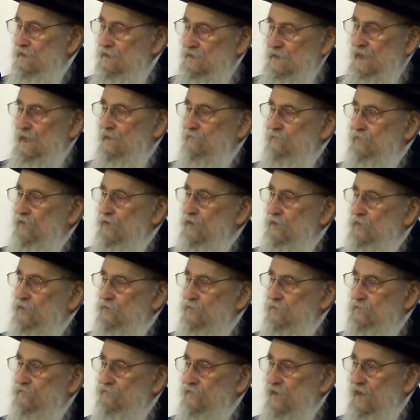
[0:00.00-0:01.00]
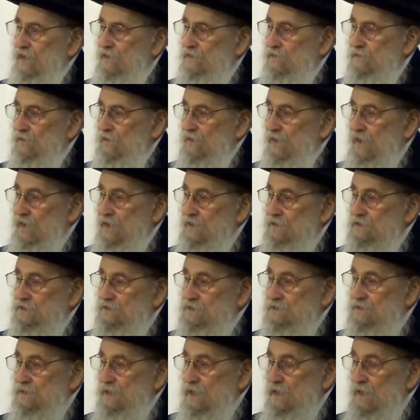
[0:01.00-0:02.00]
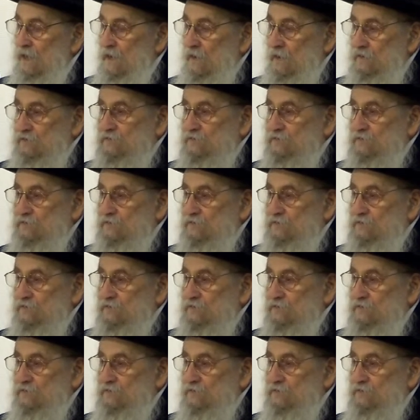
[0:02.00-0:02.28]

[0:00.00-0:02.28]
Therefore, I could find no rest.